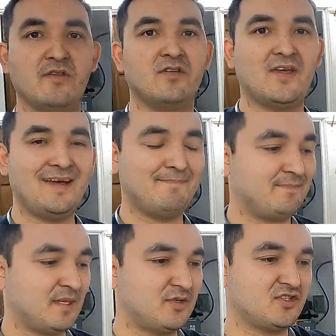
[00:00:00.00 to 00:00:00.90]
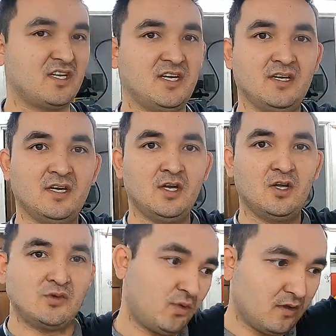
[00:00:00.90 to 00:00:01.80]
Other than that, I'm just gonna
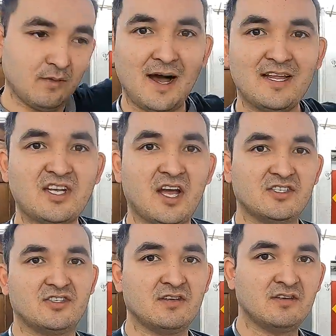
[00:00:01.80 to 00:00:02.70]
do a little montage.